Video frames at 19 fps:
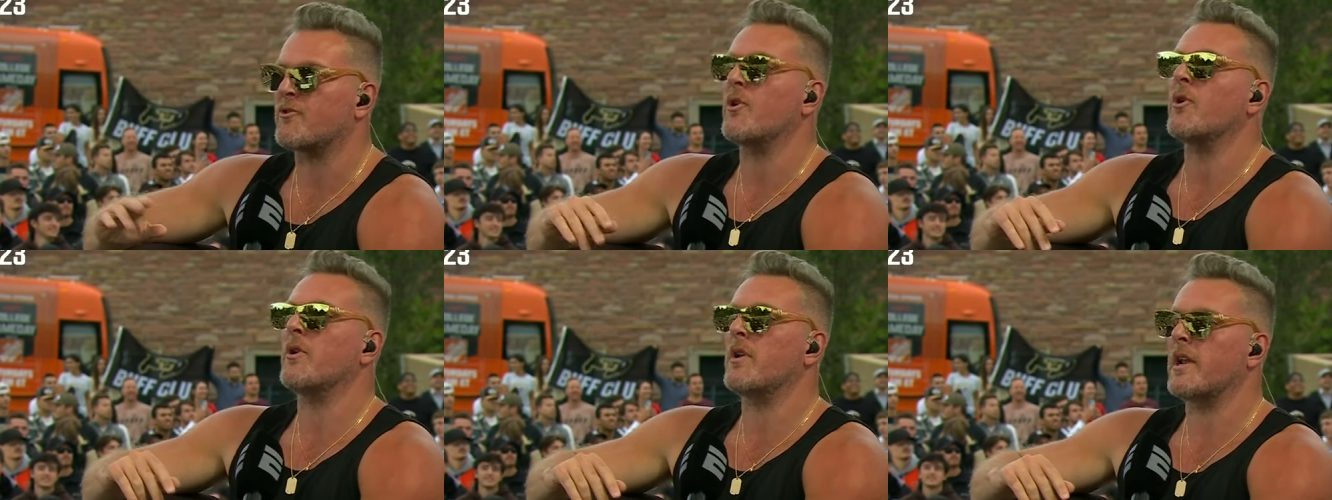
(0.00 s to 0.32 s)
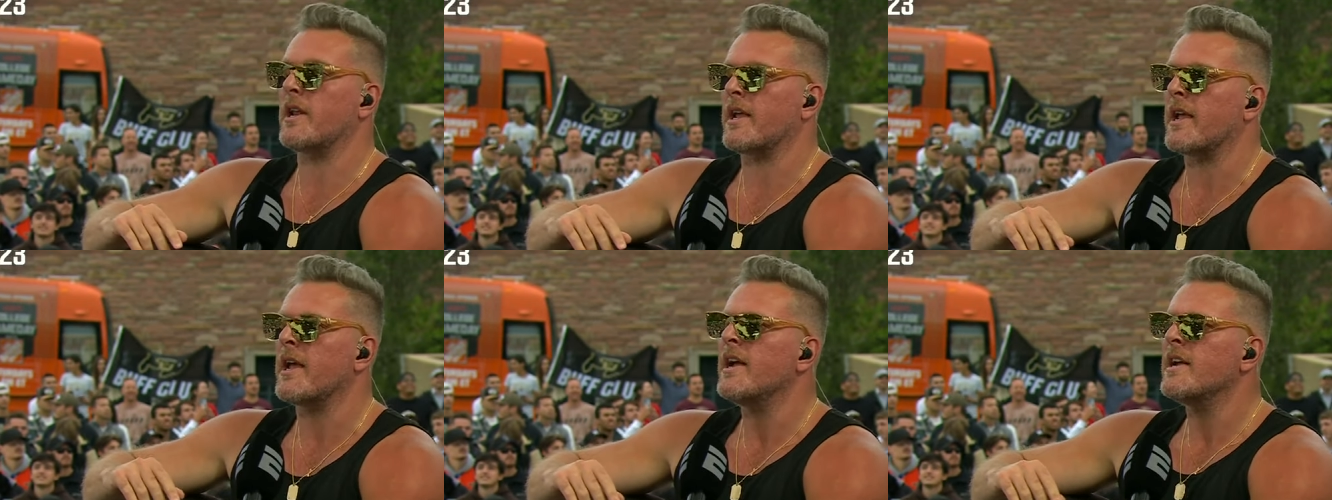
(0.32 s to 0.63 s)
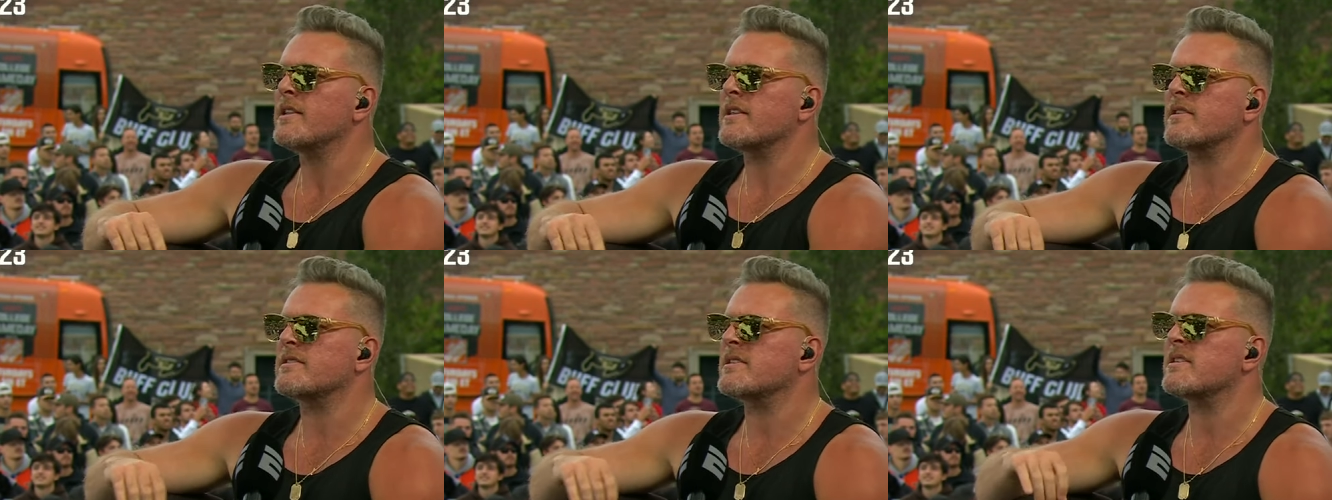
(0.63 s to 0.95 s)
opportunity
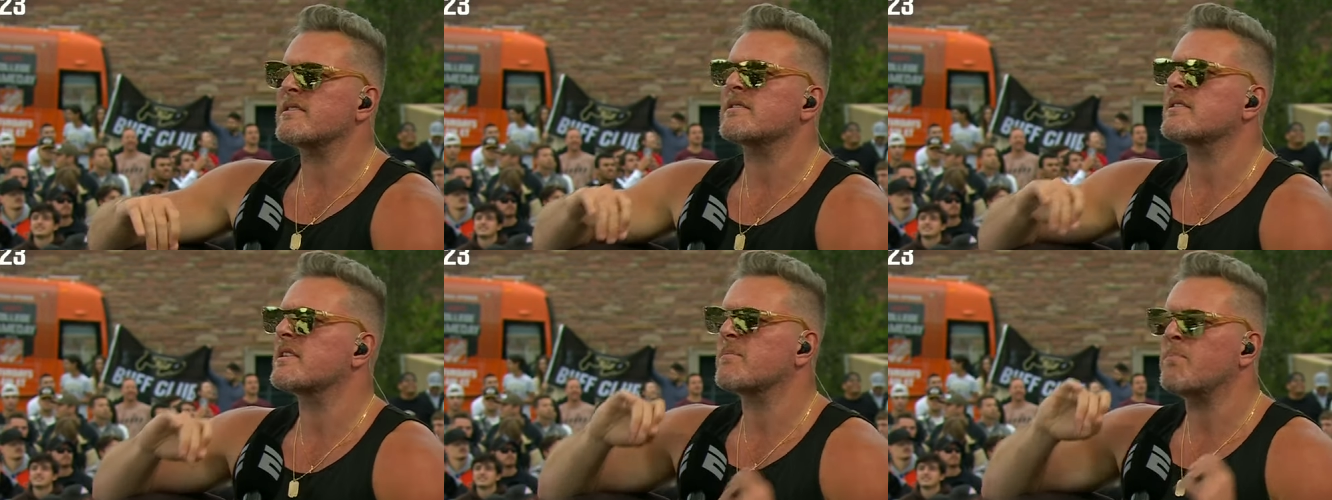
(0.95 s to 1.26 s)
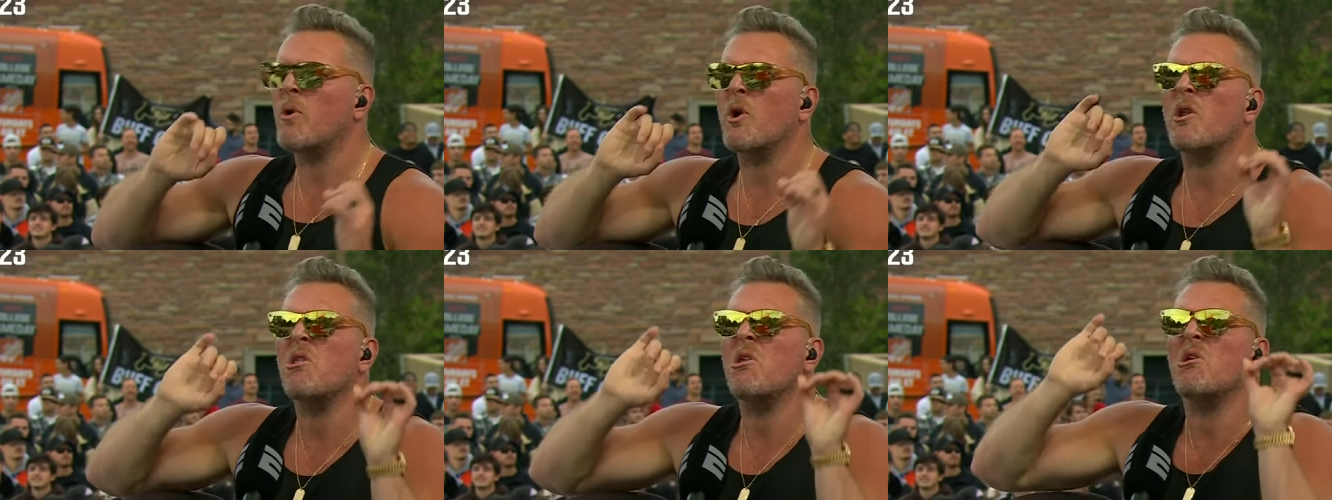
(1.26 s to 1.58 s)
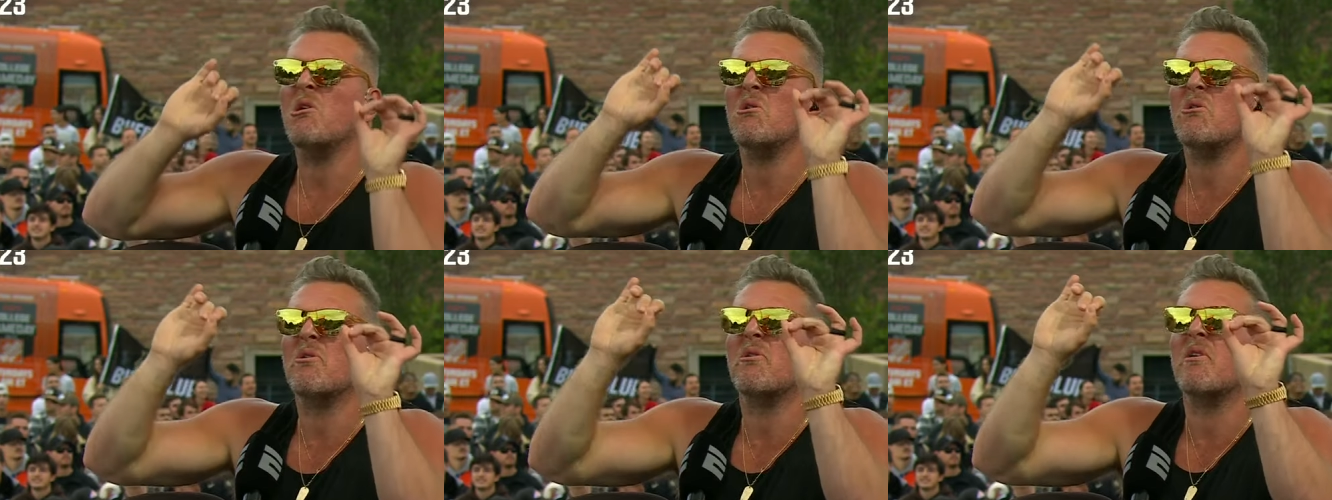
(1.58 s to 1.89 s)
to put a
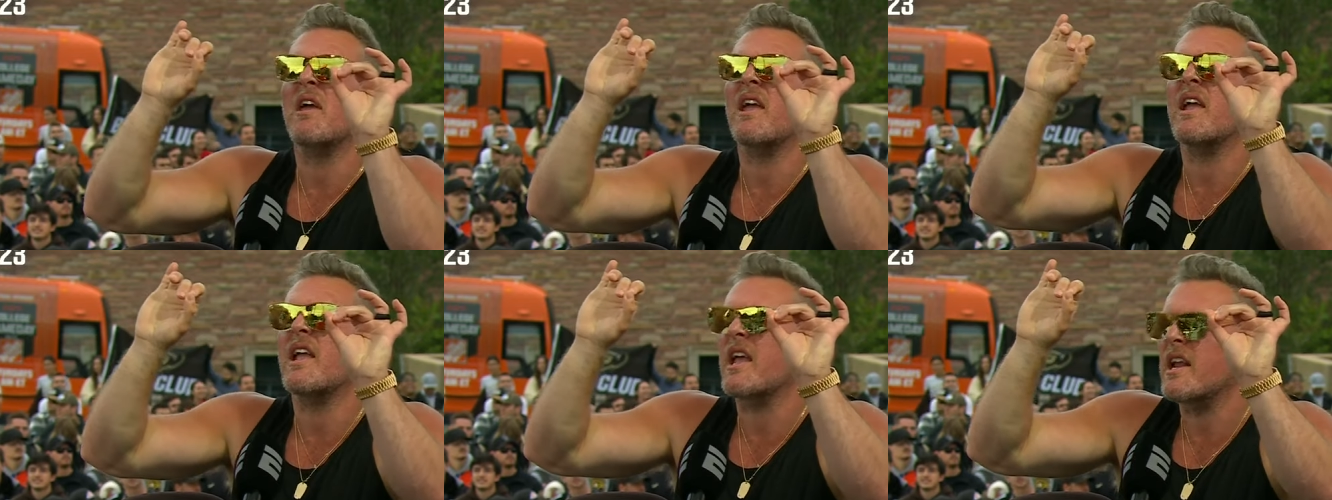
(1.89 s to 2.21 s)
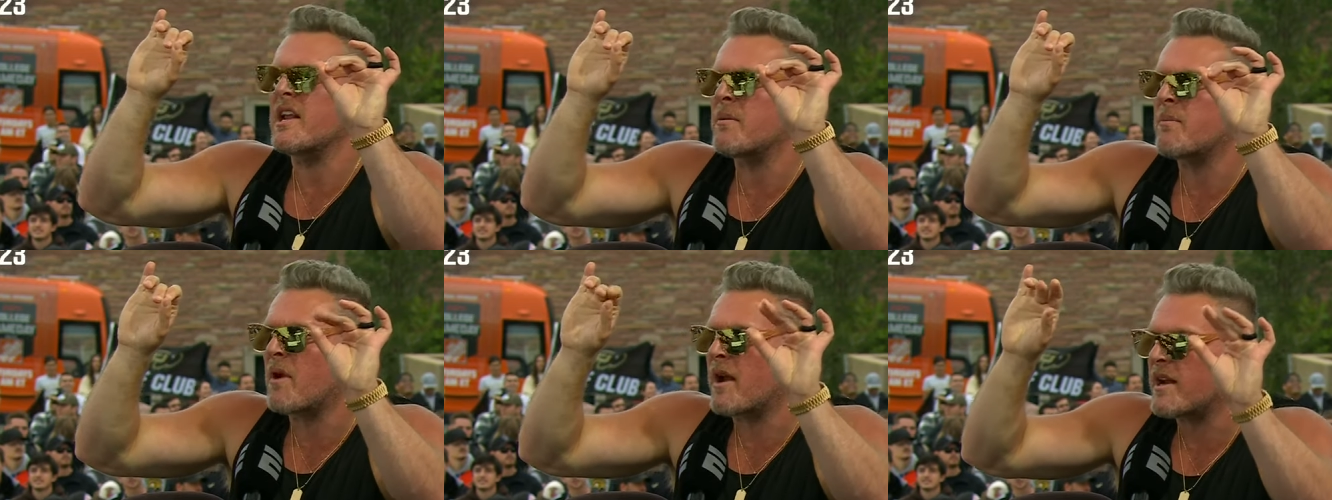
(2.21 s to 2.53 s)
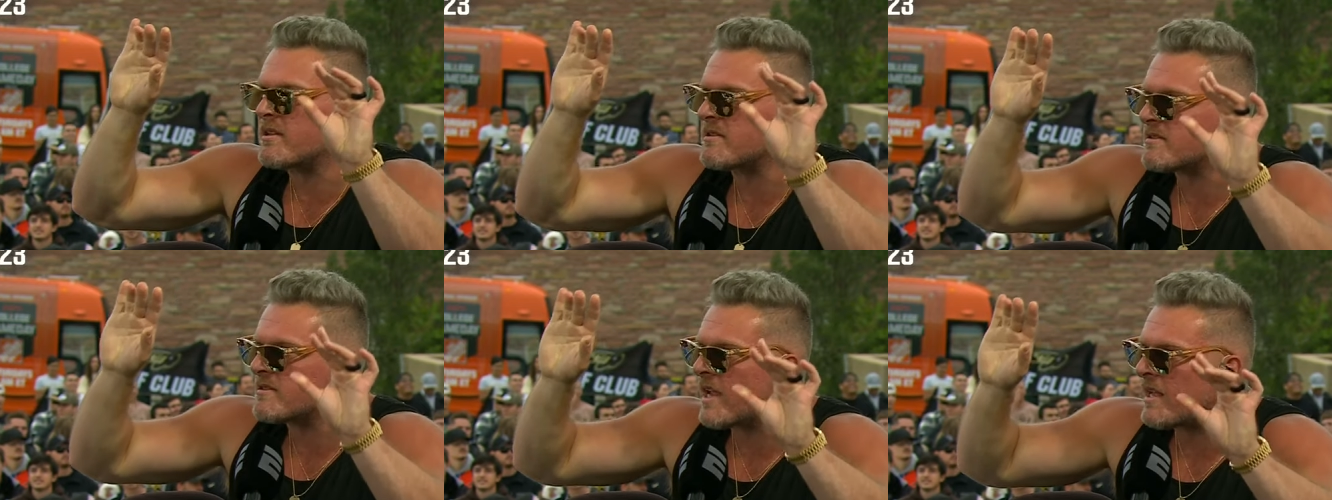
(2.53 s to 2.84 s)
little thing into
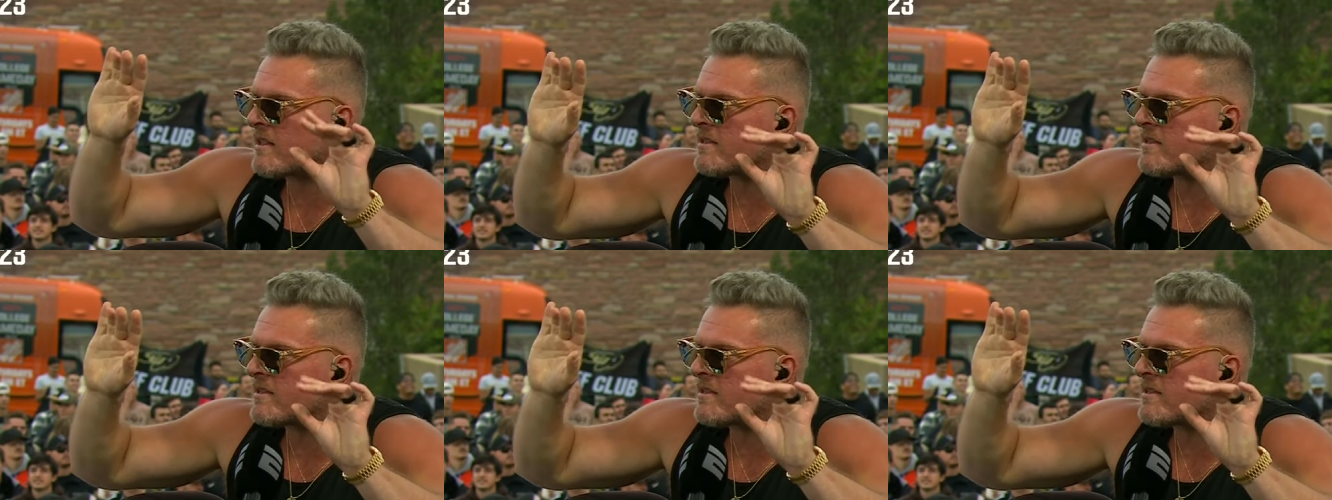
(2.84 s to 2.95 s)
Brandon's